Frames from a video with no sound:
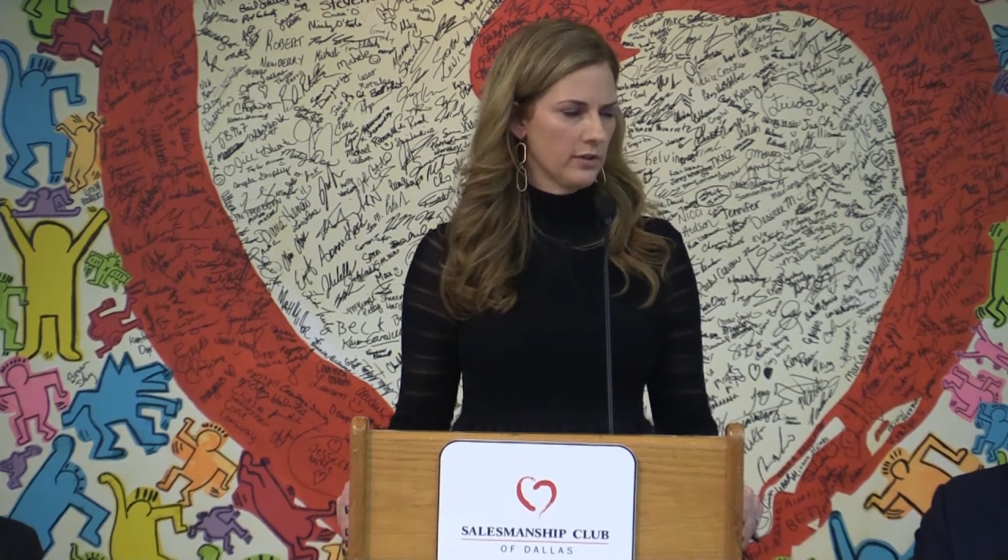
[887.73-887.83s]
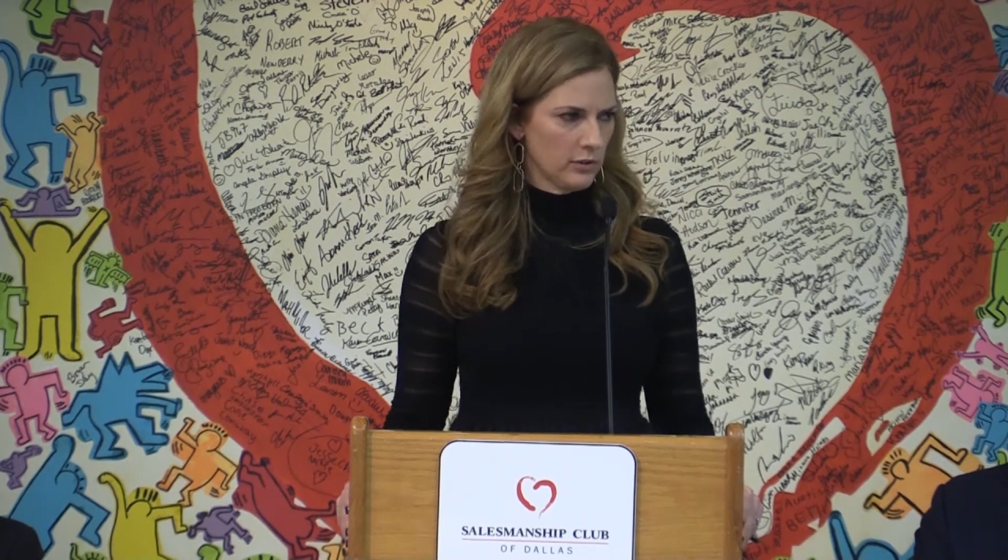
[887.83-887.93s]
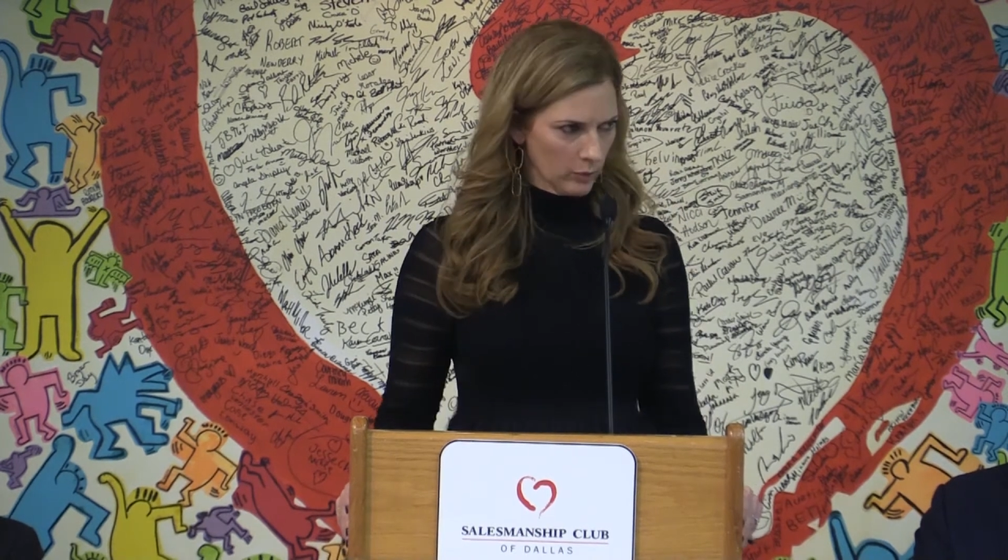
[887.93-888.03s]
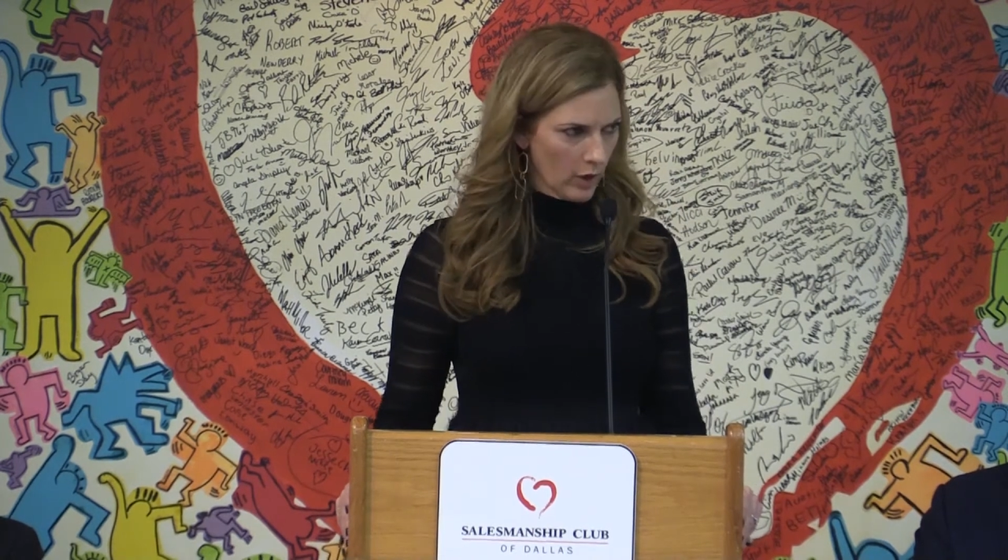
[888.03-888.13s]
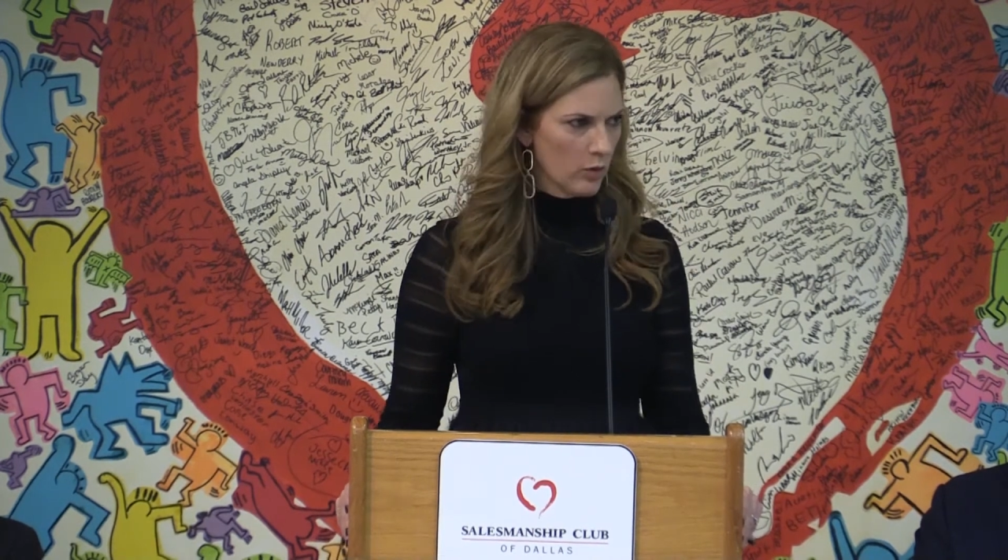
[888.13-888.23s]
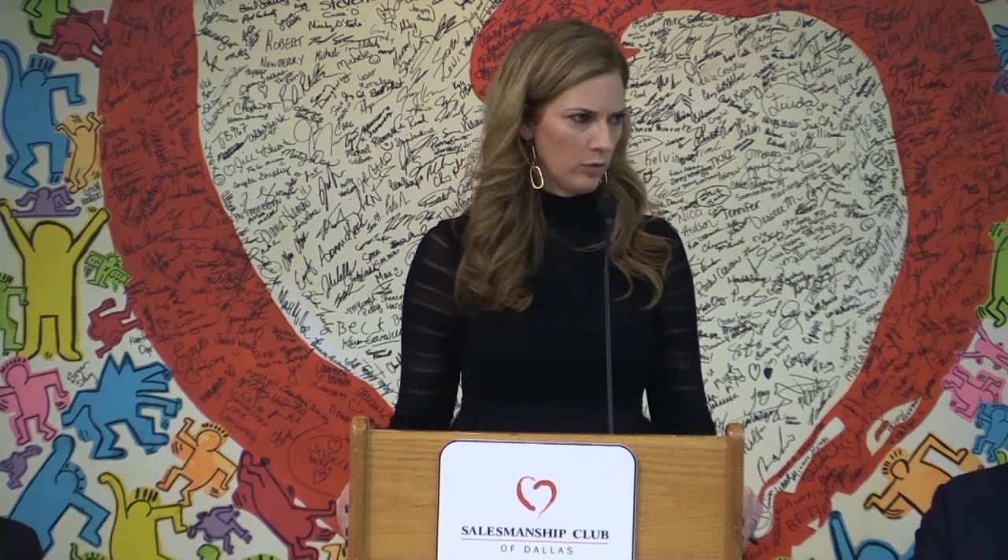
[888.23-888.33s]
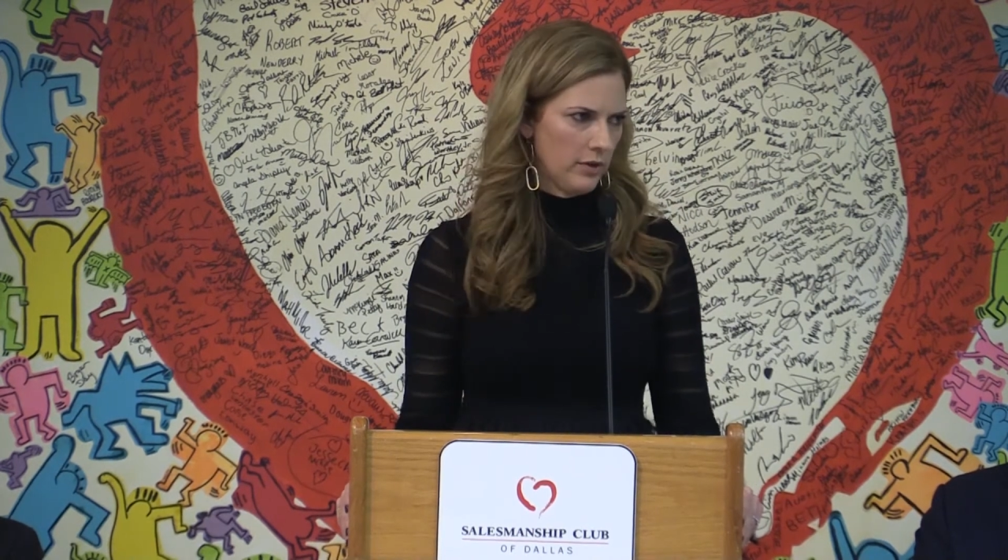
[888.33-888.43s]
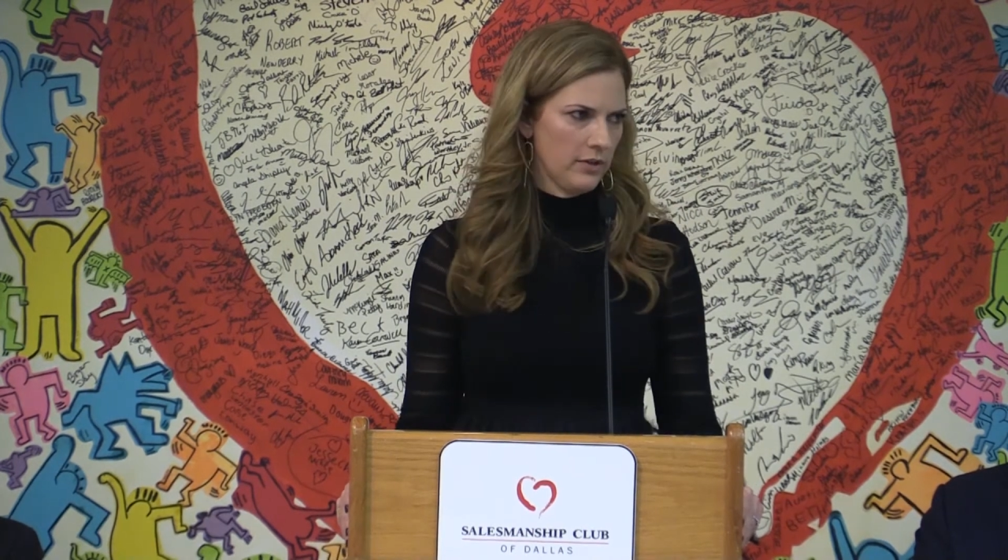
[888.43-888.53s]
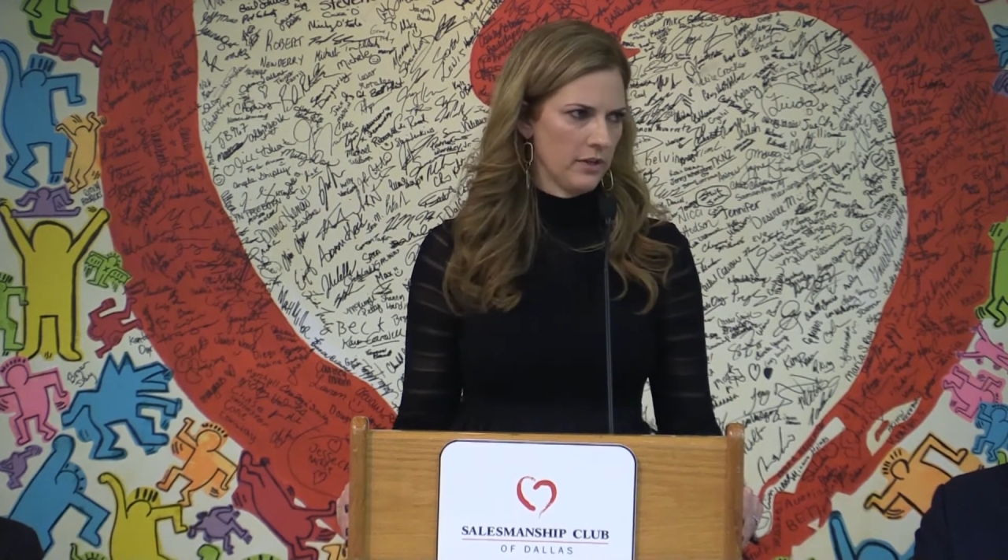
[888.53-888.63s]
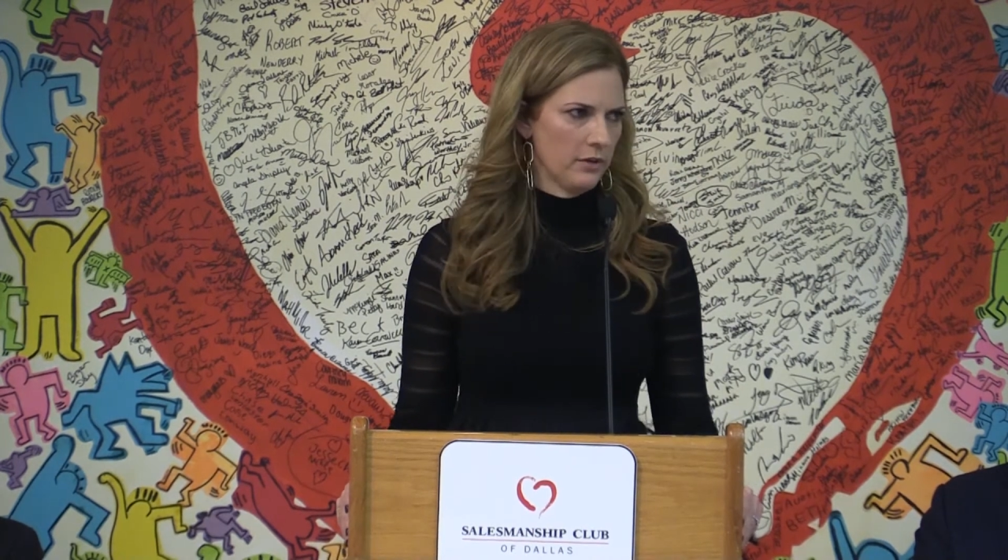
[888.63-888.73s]
this road
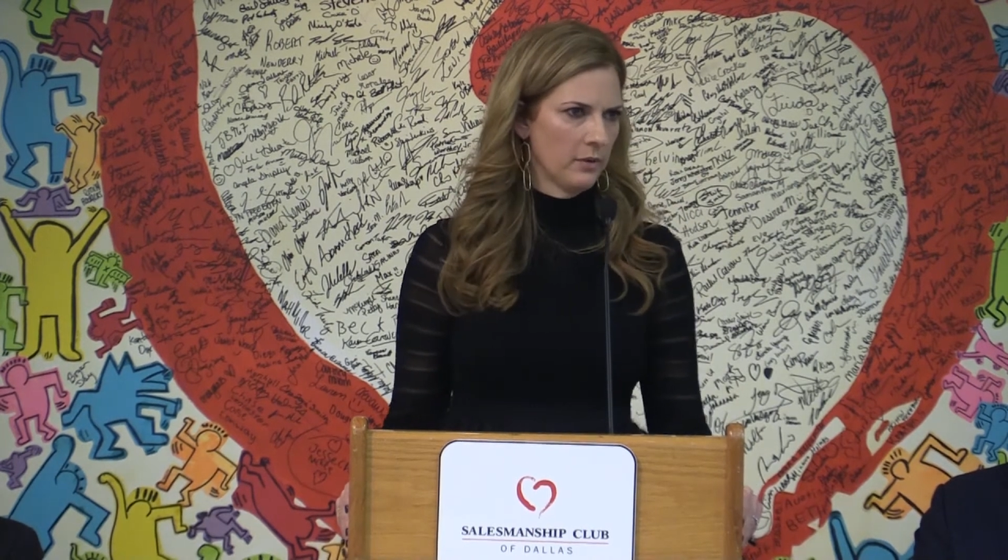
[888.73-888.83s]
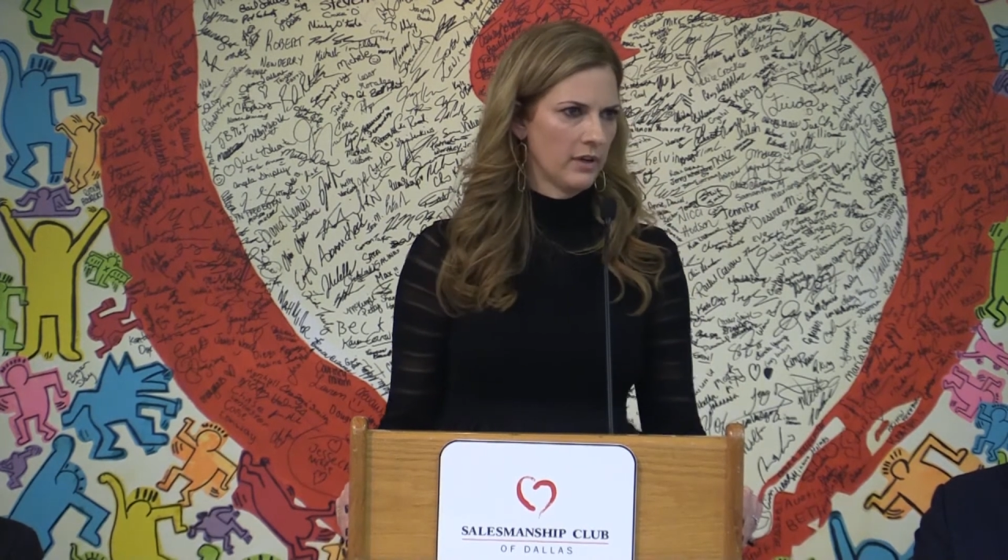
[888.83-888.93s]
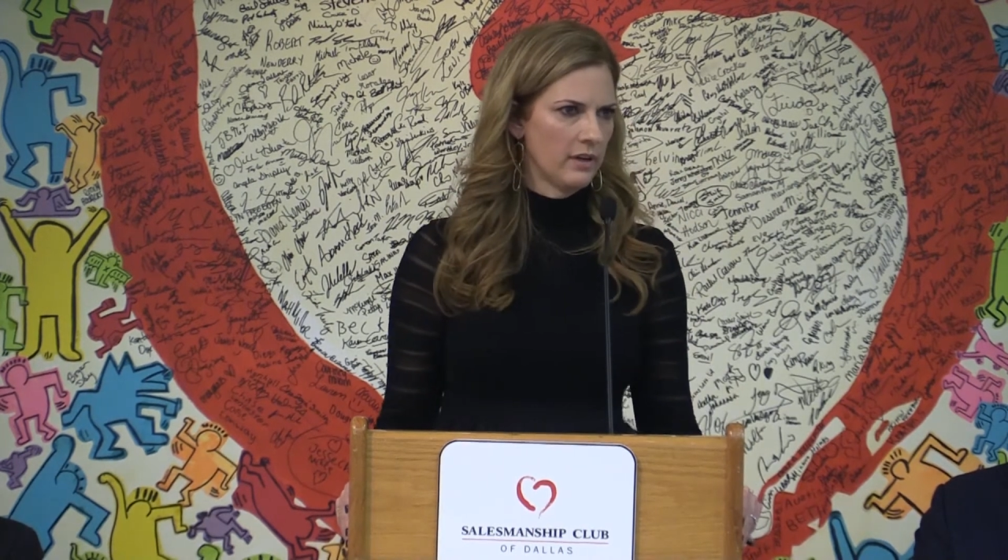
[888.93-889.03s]
with you.